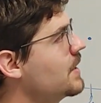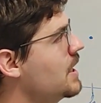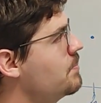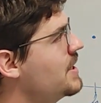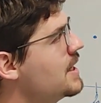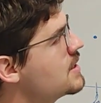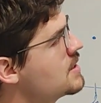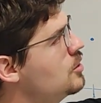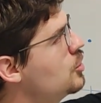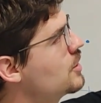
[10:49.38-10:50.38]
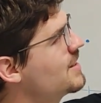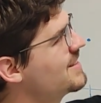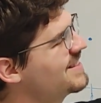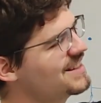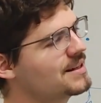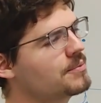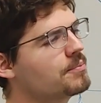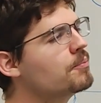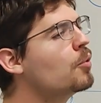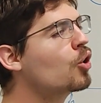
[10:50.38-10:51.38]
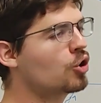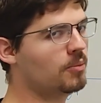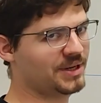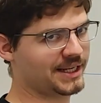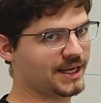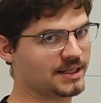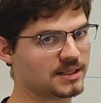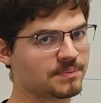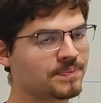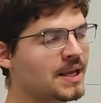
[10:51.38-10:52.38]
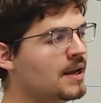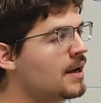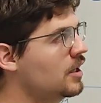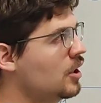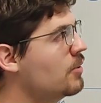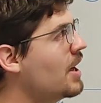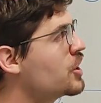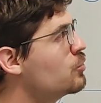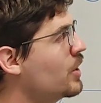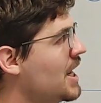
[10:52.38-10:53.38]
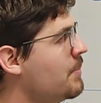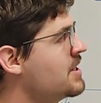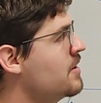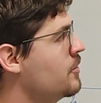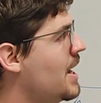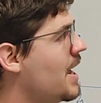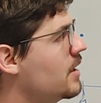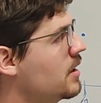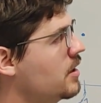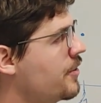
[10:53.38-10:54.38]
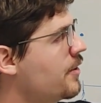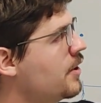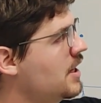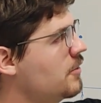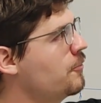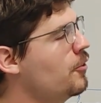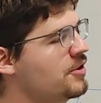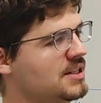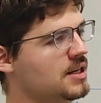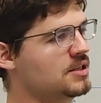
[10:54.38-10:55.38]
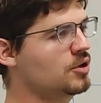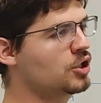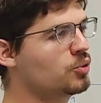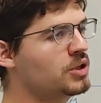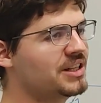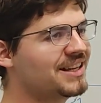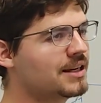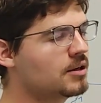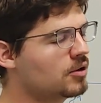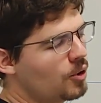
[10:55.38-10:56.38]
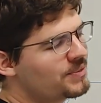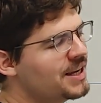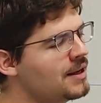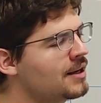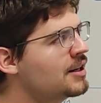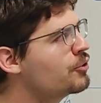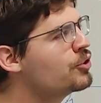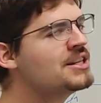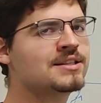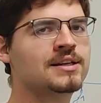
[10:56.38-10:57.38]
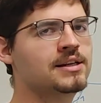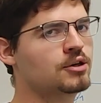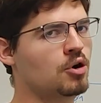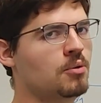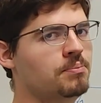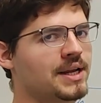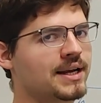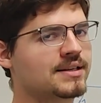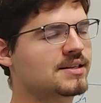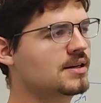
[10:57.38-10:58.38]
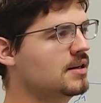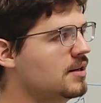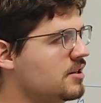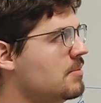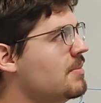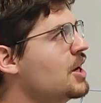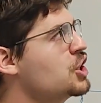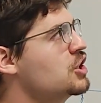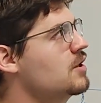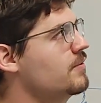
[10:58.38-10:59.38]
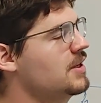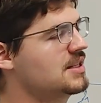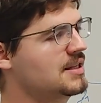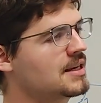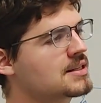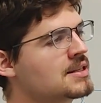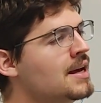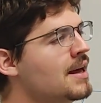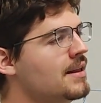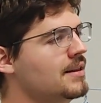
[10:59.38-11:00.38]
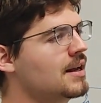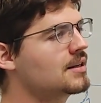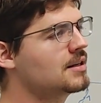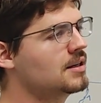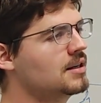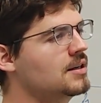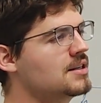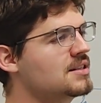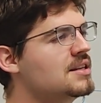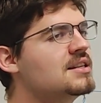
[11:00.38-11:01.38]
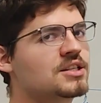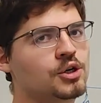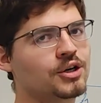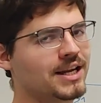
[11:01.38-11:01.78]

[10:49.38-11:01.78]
it begins to look more complicated. Now imagine what happens if you add a third and a fourth sinusoid. You will obtain increasingly complex summations of these things that cease to look